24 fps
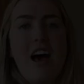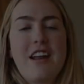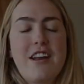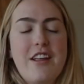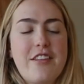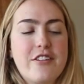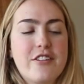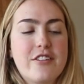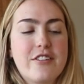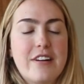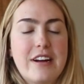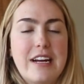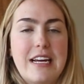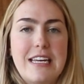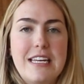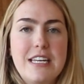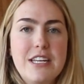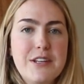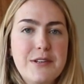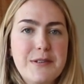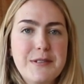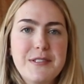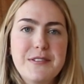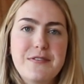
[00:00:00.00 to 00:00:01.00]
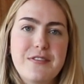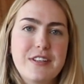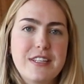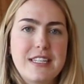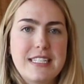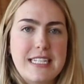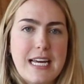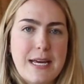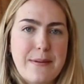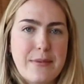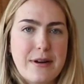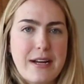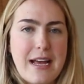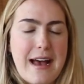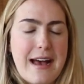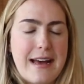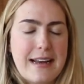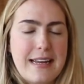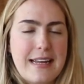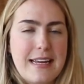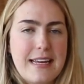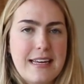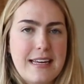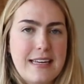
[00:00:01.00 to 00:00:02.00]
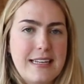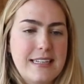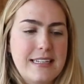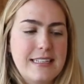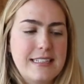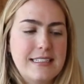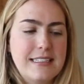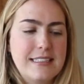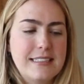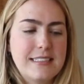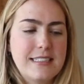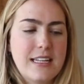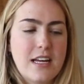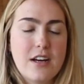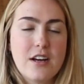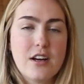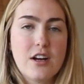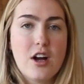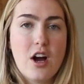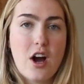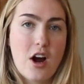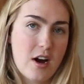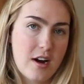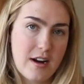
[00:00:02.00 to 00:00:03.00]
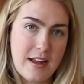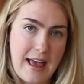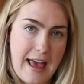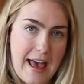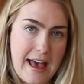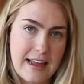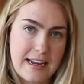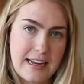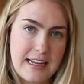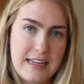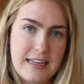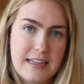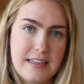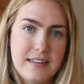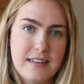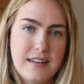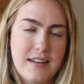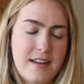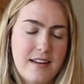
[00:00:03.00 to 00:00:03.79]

Another great use for the diaper caddy is a car caddy.